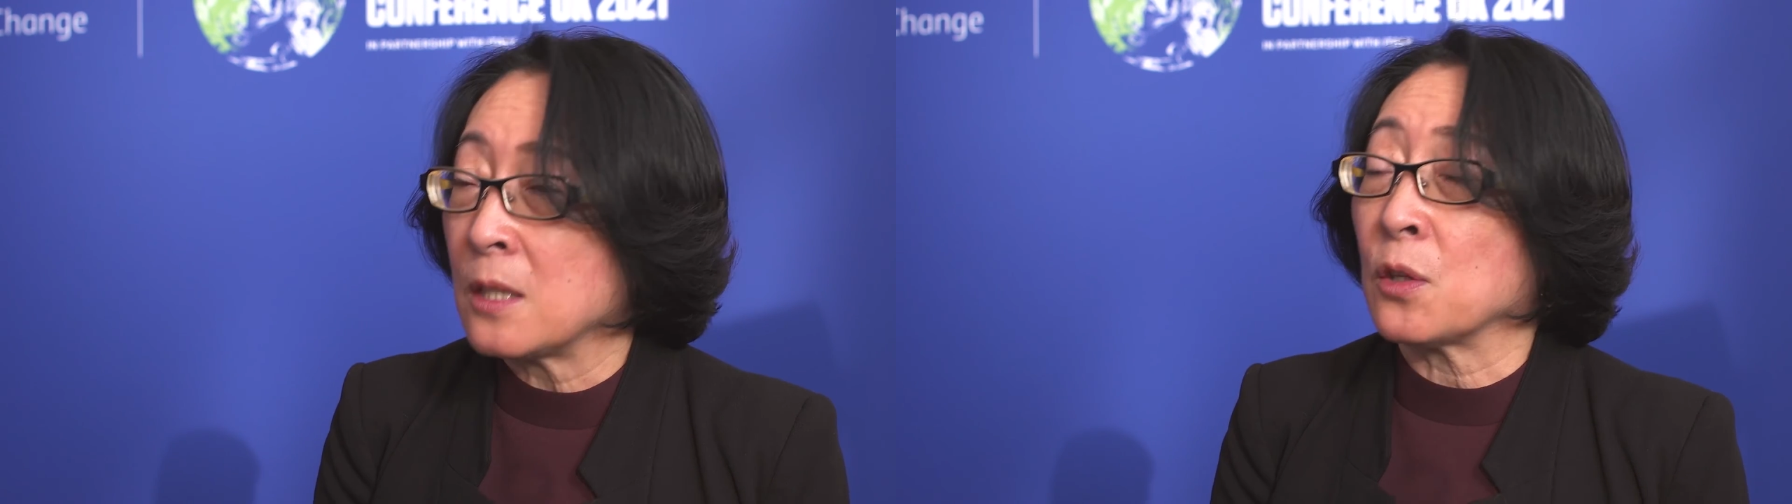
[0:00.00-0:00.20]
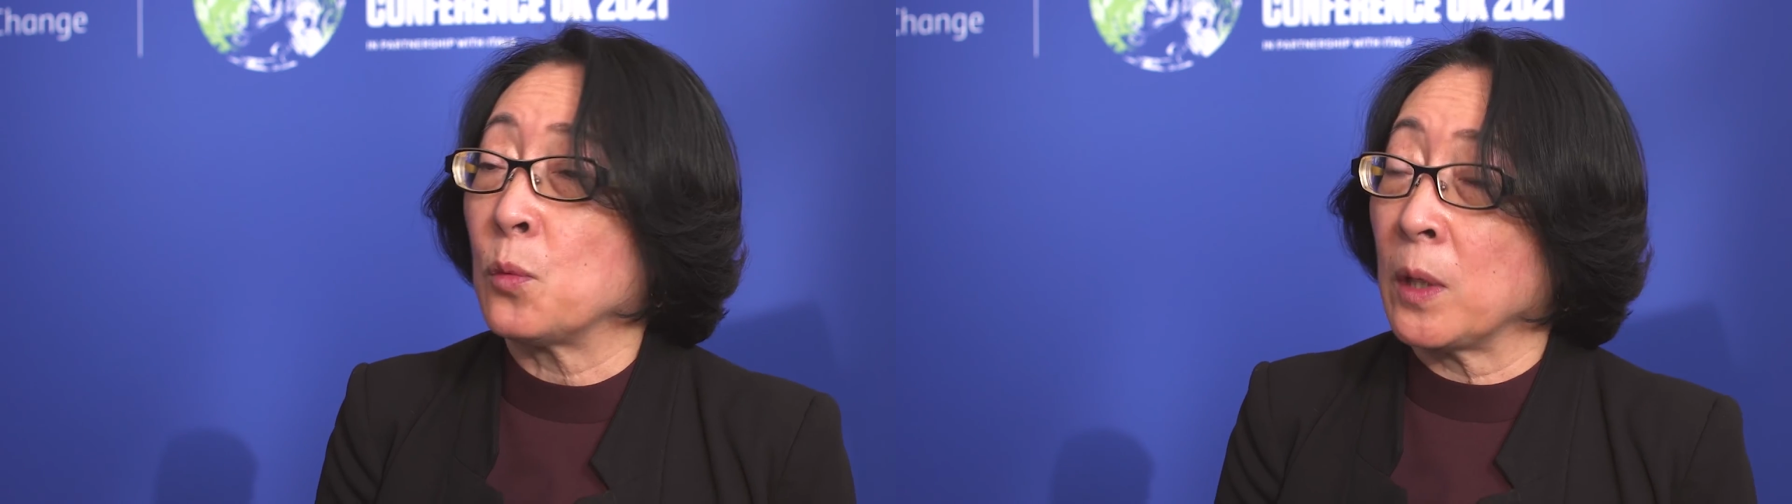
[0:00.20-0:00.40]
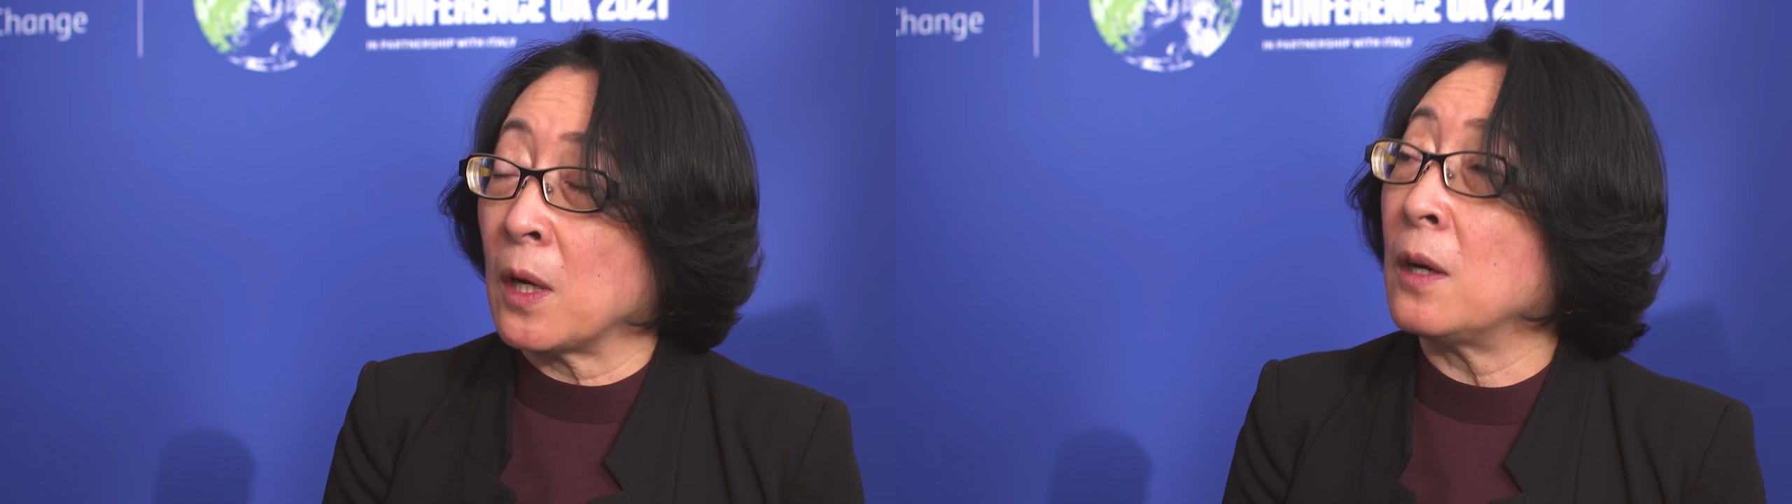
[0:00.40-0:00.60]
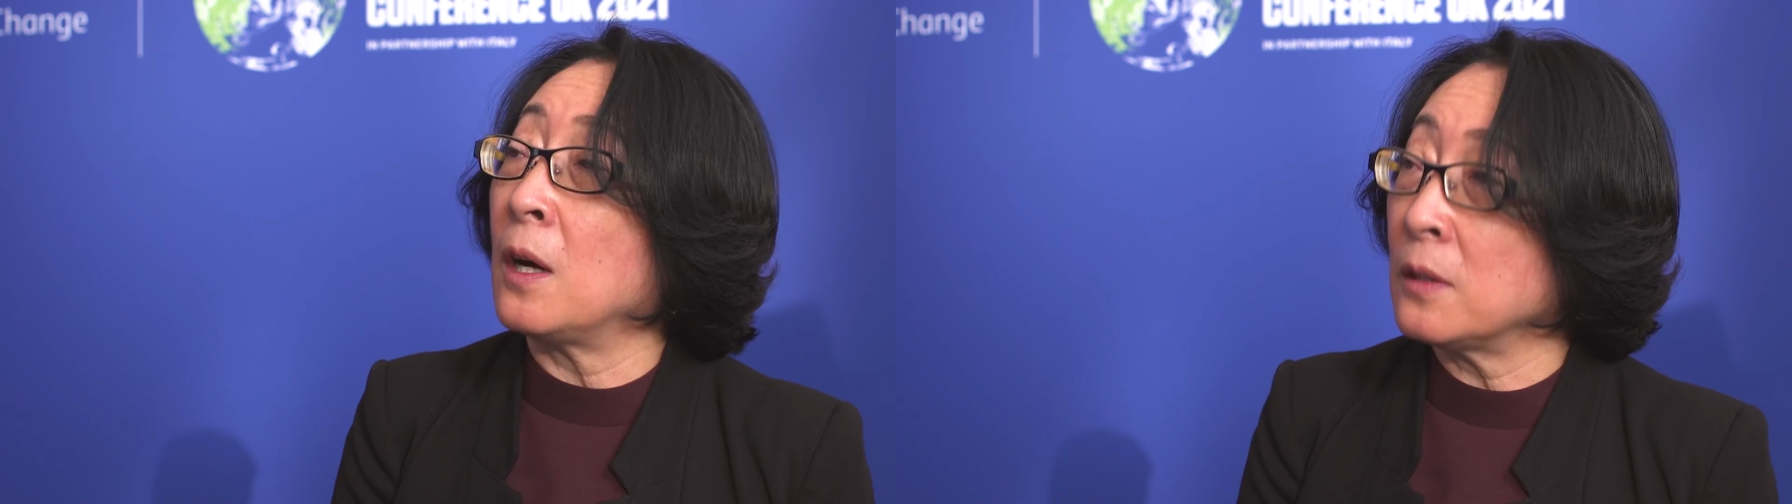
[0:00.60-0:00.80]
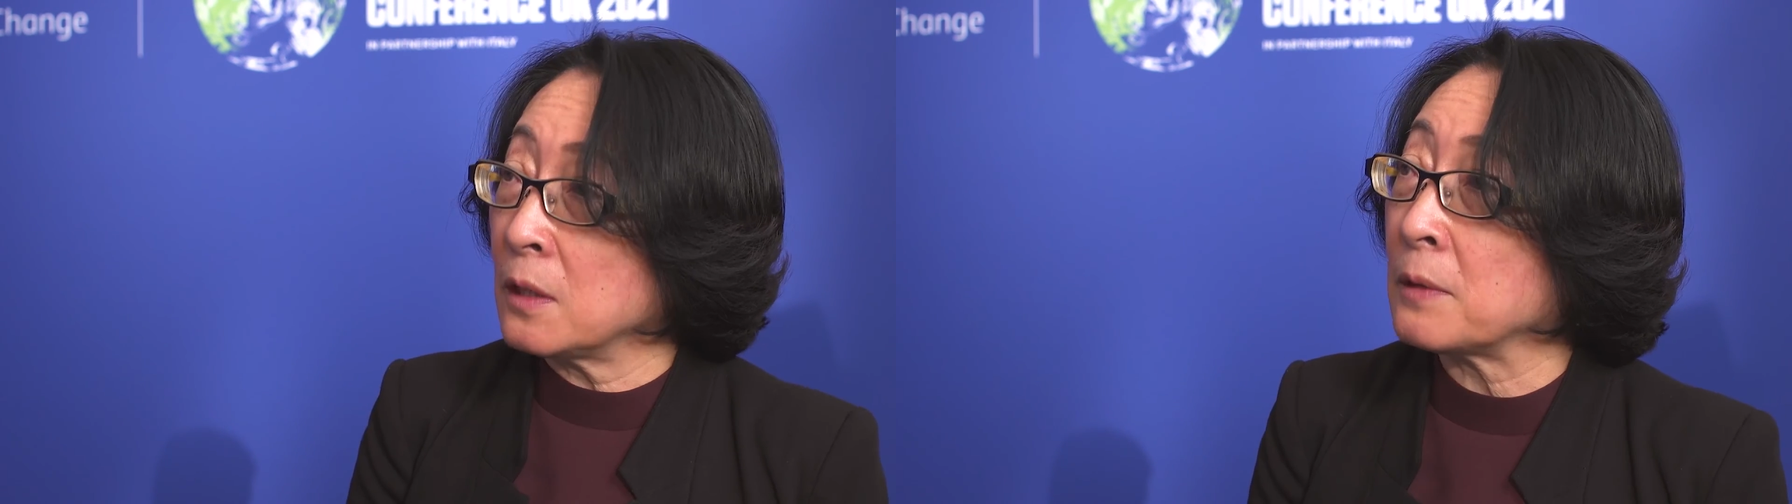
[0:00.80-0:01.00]
So we are
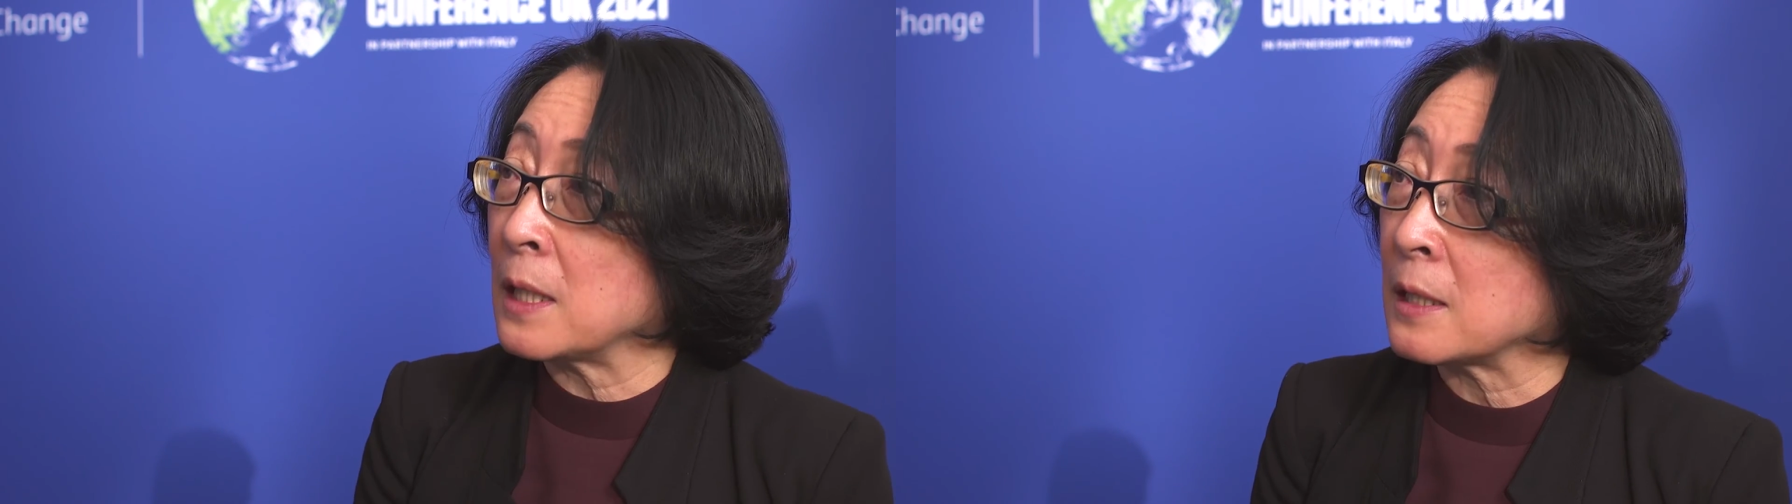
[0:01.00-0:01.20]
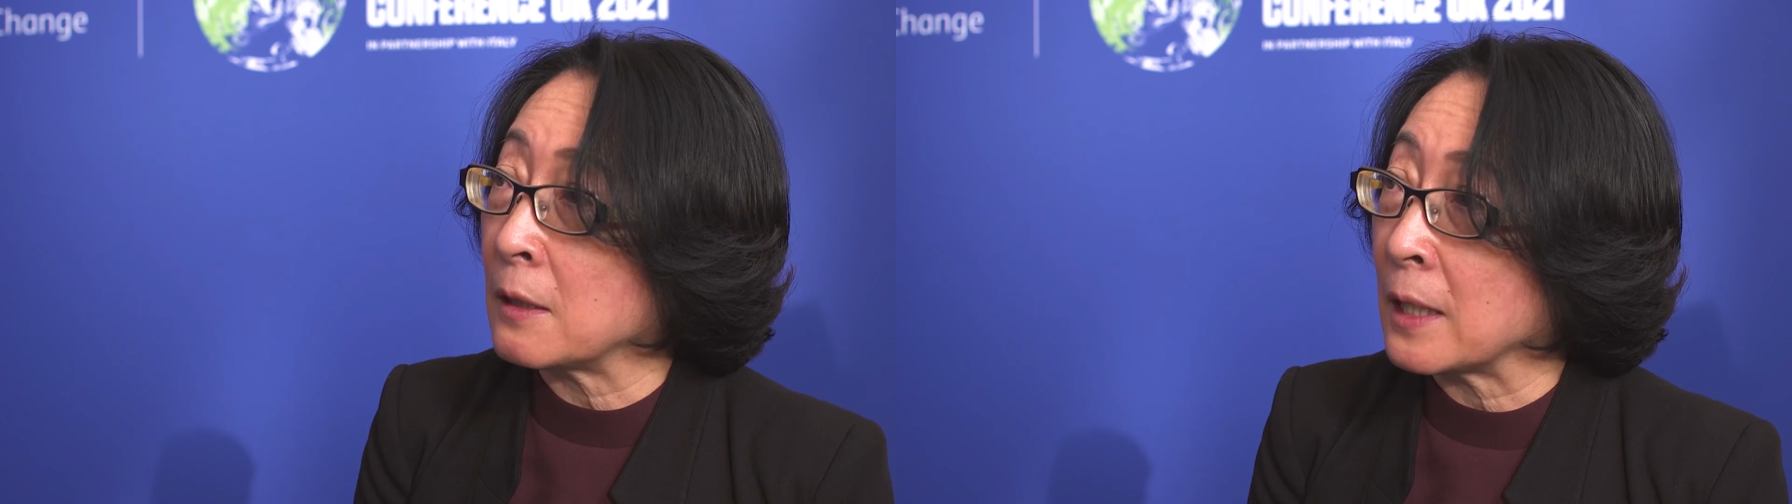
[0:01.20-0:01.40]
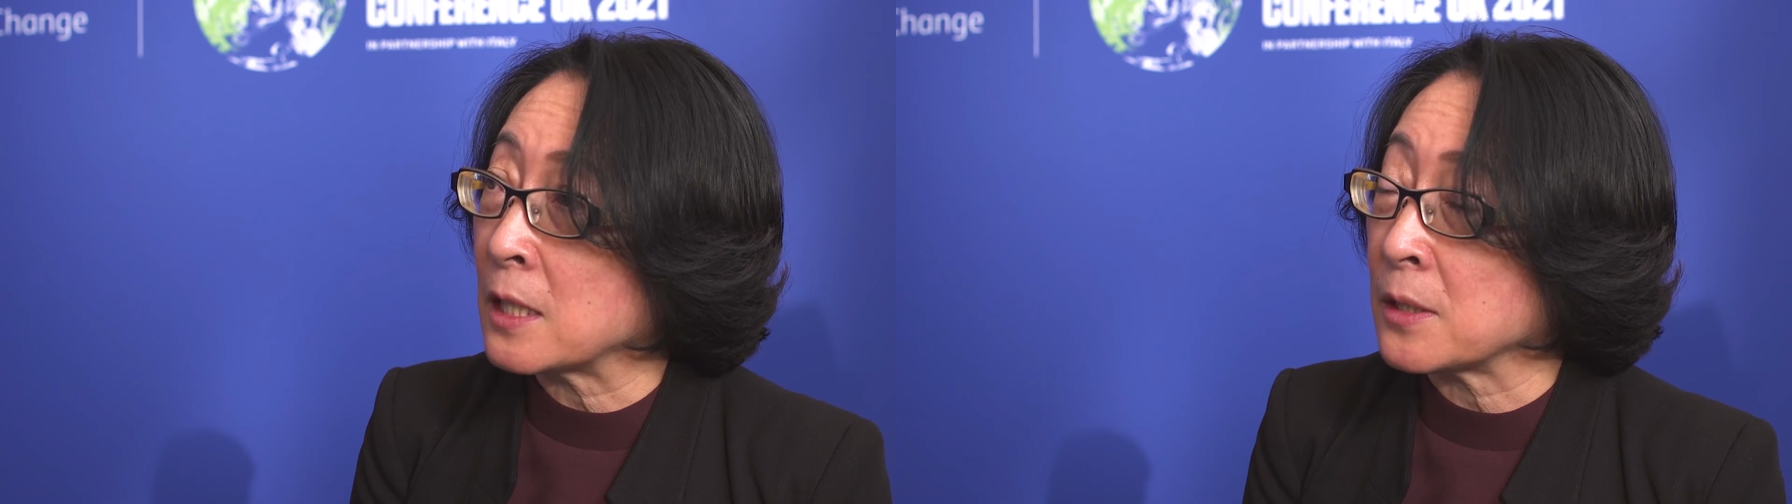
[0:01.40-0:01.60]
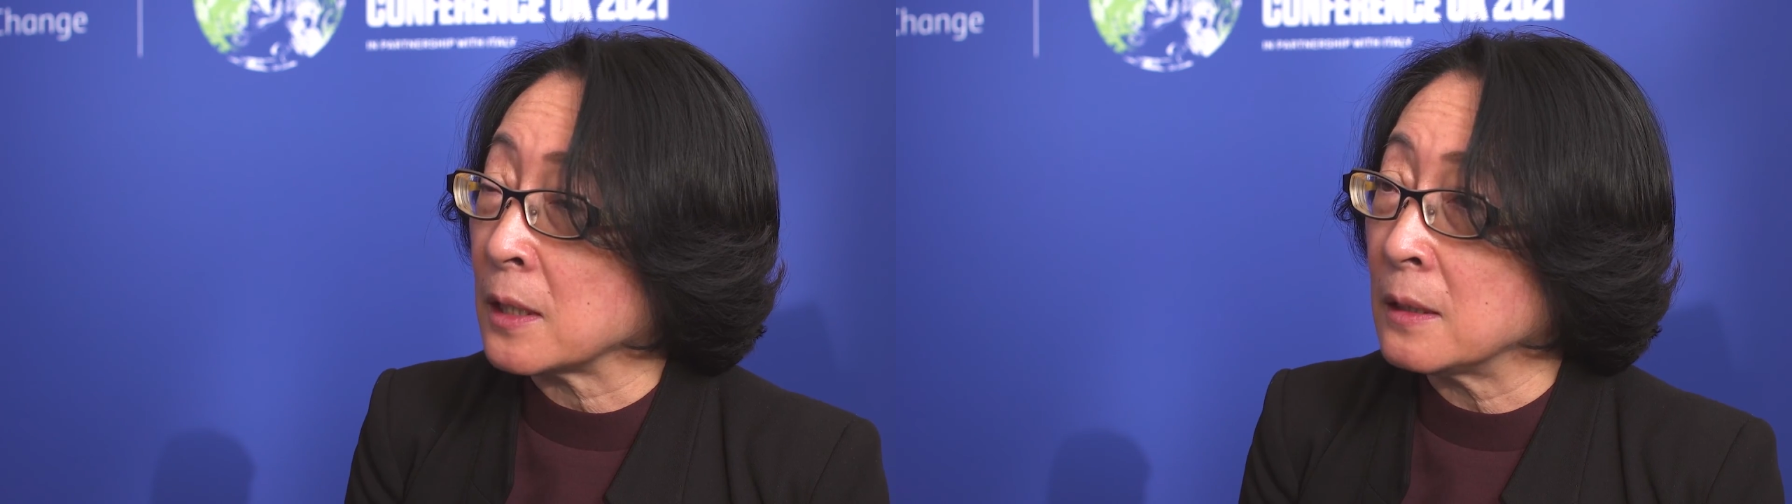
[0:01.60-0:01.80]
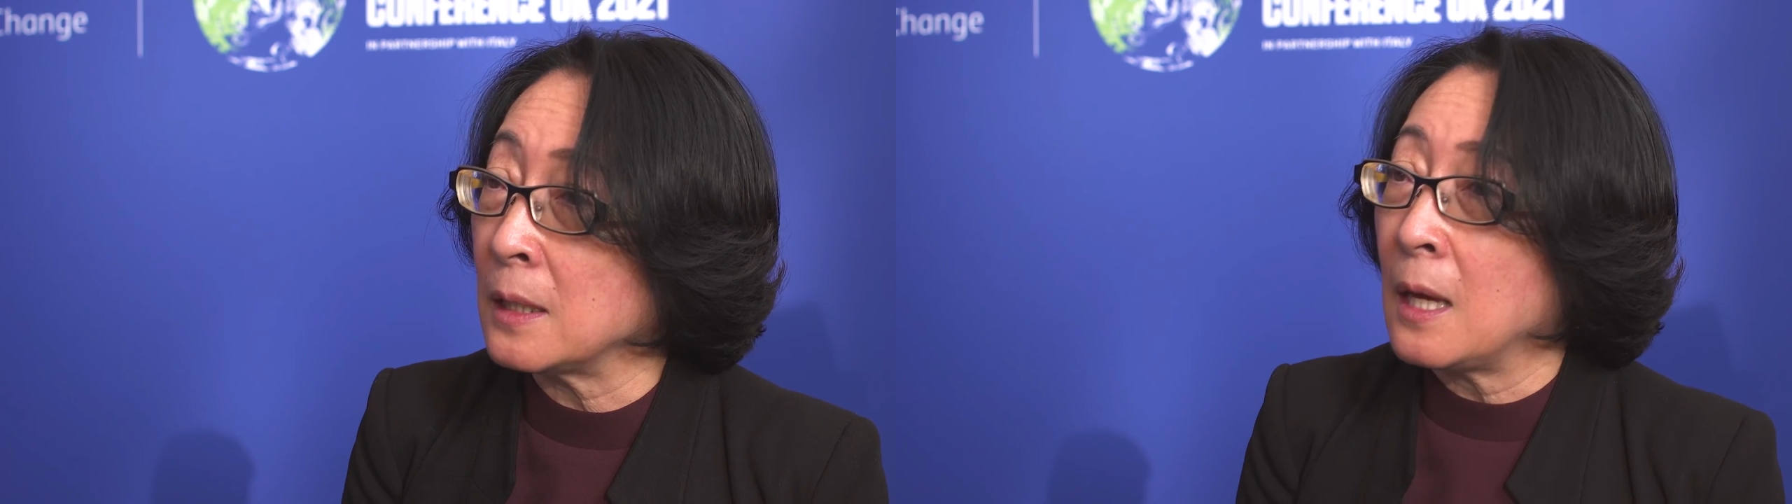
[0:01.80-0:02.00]
on the right
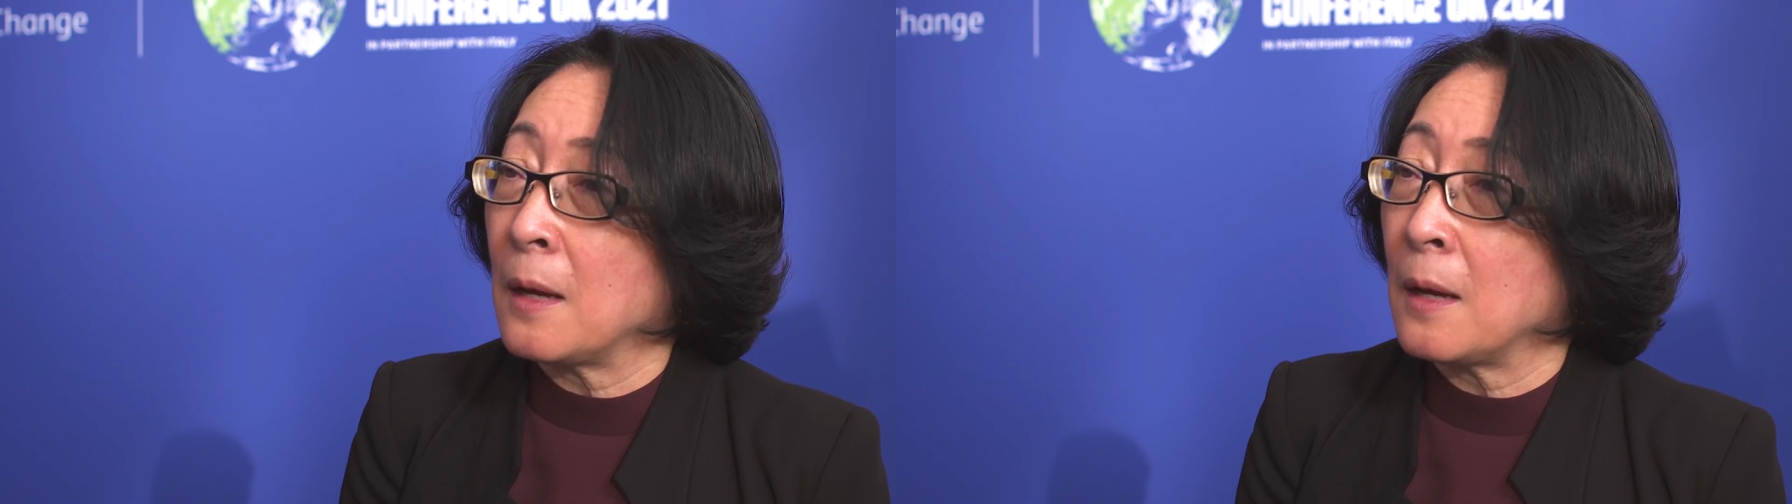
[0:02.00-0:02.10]
direction,